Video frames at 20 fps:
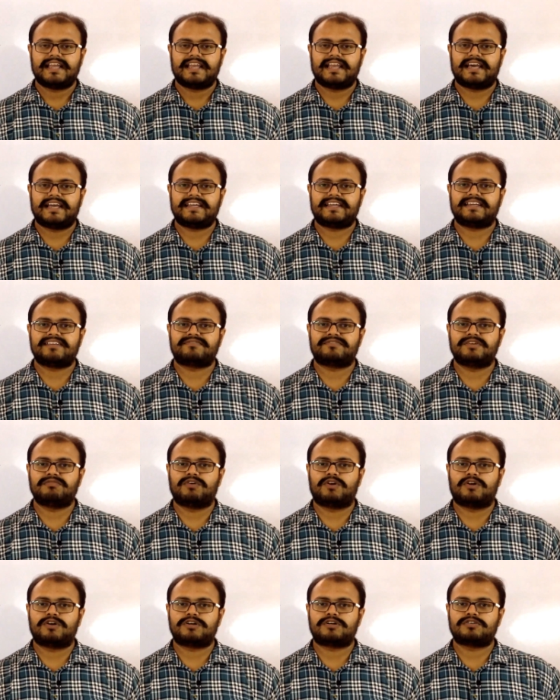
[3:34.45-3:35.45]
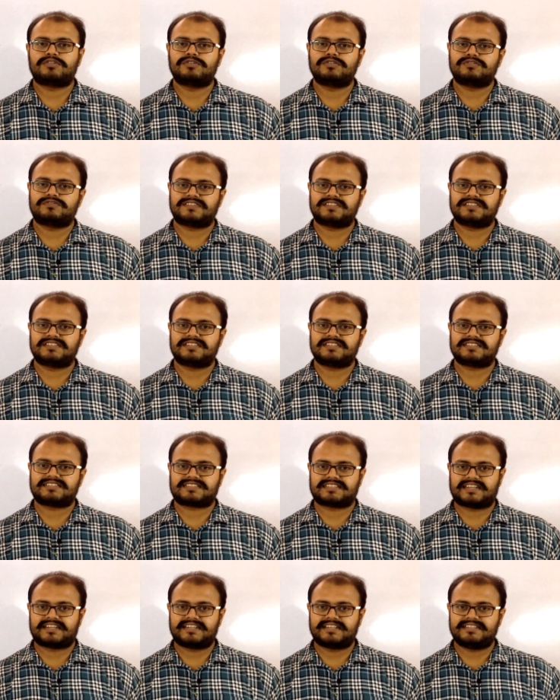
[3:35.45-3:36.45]
Like if you want to do further
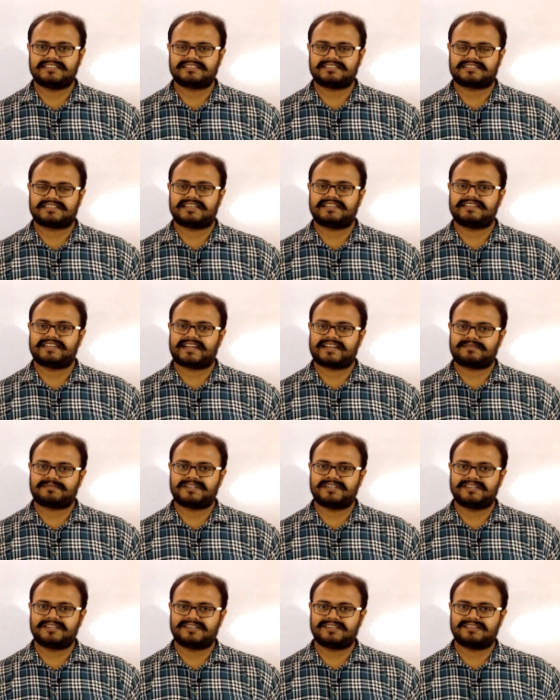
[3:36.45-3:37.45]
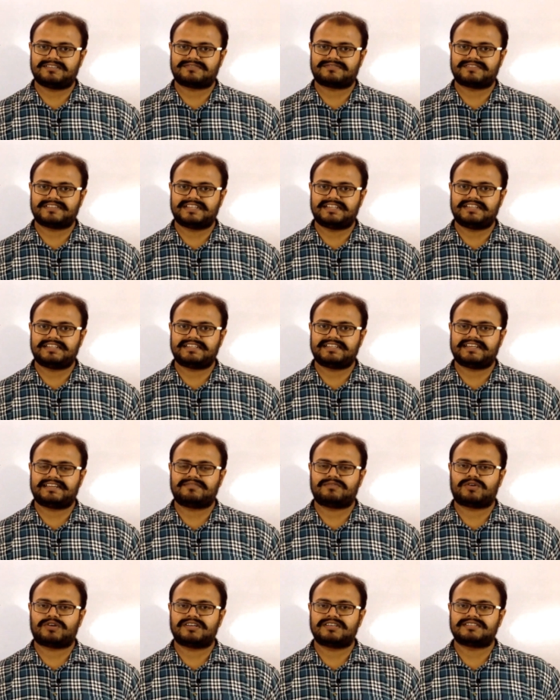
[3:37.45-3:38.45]
studies in that particular field,
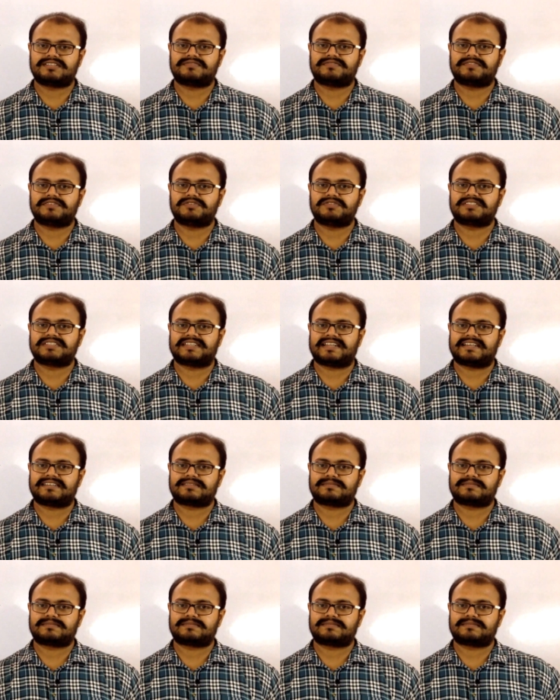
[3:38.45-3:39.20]
then what is the future